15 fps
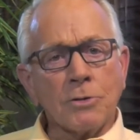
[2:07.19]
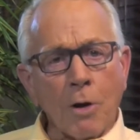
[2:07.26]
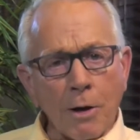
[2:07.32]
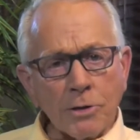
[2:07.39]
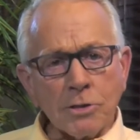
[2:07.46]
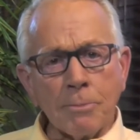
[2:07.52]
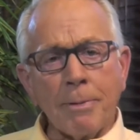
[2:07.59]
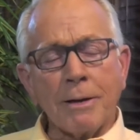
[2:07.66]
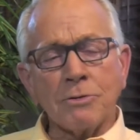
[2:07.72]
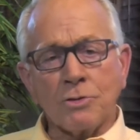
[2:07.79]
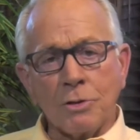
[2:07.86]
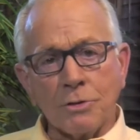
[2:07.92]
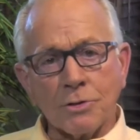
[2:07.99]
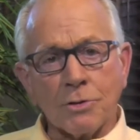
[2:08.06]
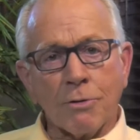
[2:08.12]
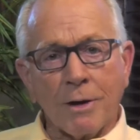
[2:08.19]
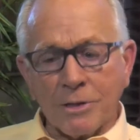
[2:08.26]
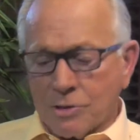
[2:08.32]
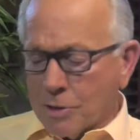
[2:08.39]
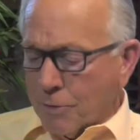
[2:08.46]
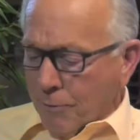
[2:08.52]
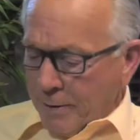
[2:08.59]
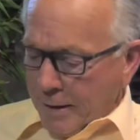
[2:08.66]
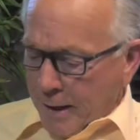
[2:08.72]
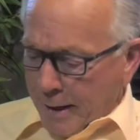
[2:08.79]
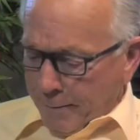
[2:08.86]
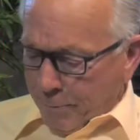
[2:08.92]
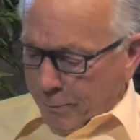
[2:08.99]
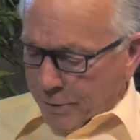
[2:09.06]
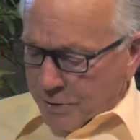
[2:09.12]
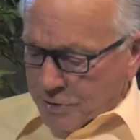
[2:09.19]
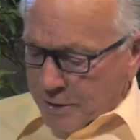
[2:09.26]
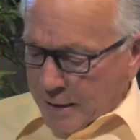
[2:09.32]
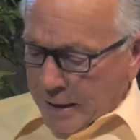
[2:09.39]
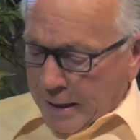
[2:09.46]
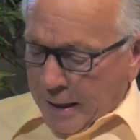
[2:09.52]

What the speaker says: talks about Jesus Christ, the great high priest.